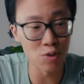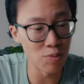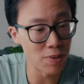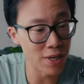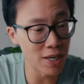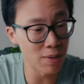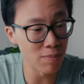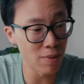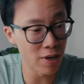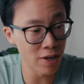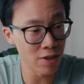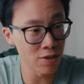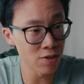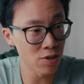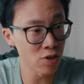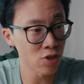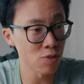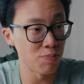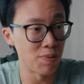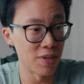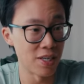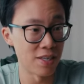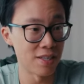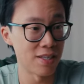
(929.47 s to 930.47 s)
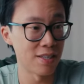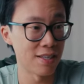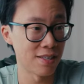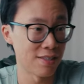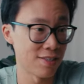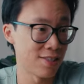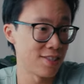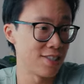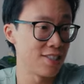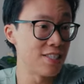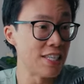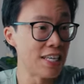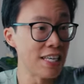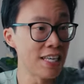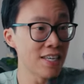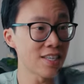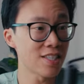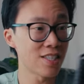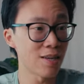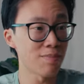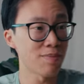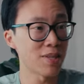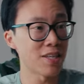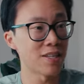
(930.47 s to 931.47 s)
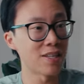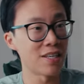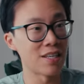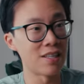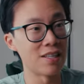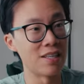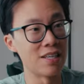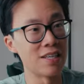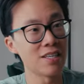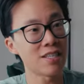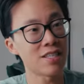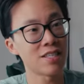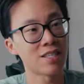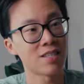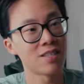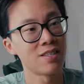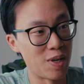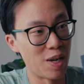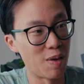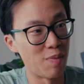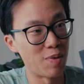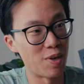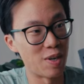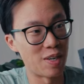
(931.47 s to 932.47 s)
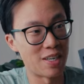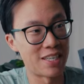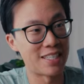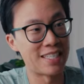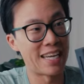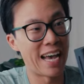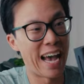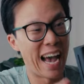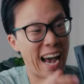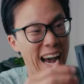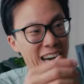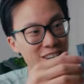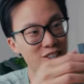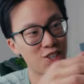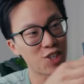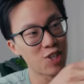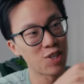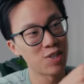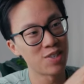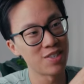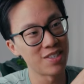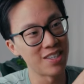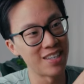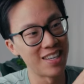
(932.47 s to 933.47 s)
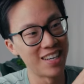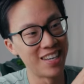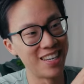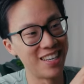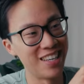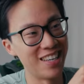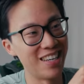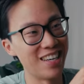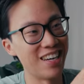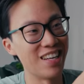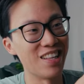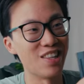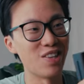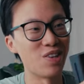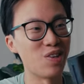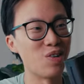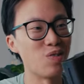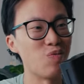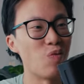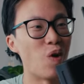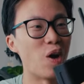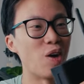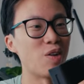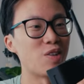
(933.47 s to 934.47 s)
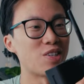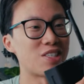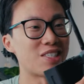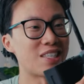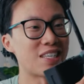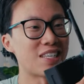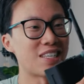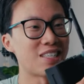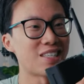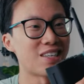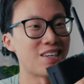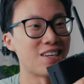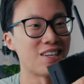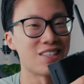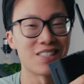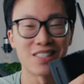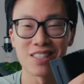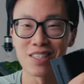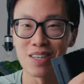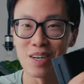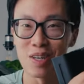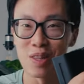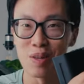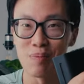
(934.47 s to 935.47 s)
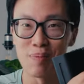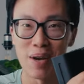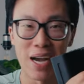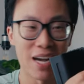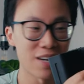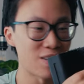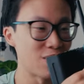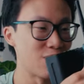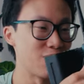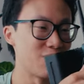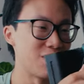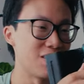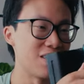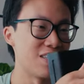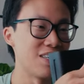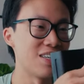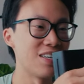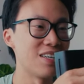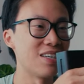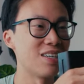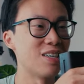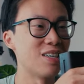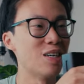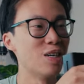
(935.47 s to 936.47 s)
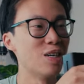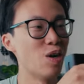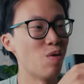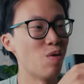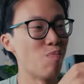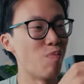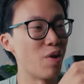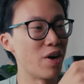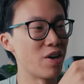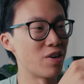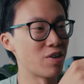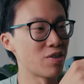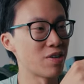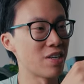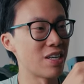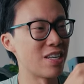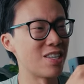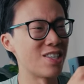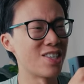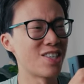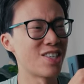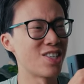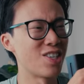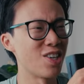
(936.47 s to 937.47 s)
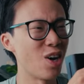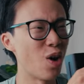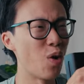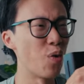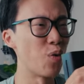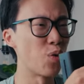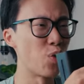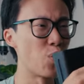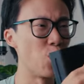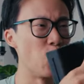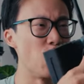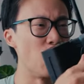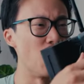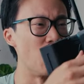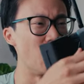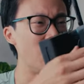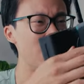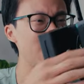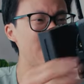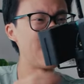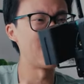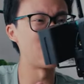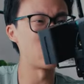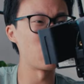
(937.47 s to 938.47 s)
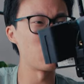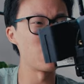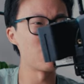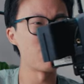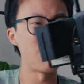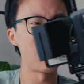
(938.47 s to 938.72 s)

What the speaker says: too many monitors, but seeing something like this, being able to attach a little wireless thing on the back of the monitor is so cool. It's